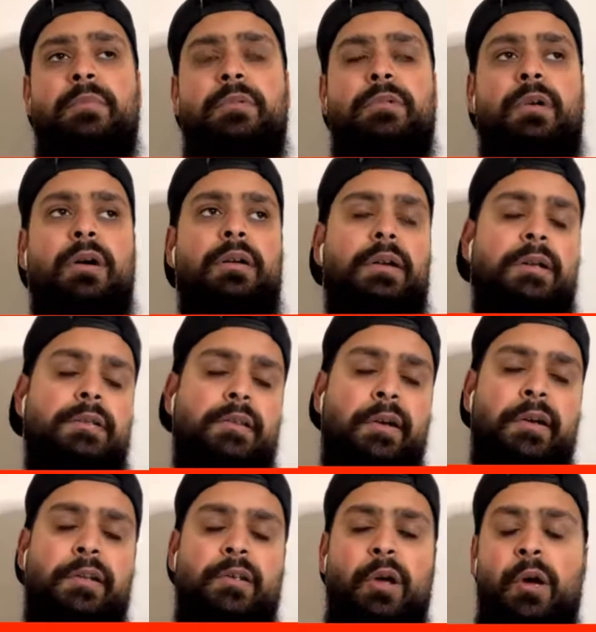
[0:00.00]
not
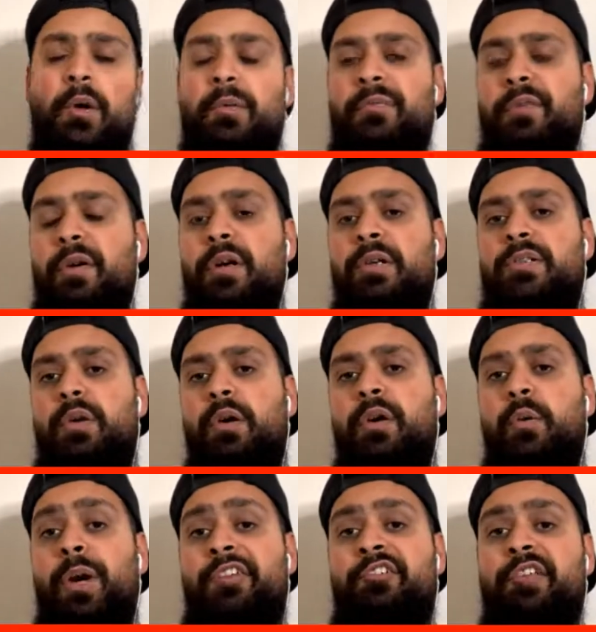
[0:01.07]
up for sort of
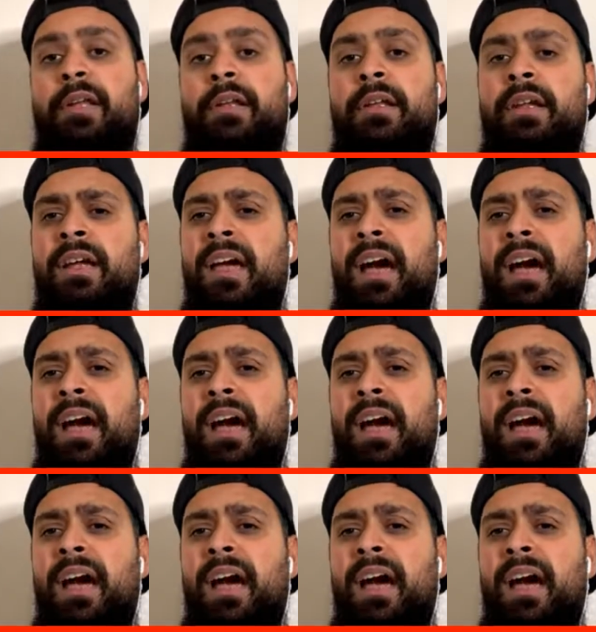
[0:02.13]
question.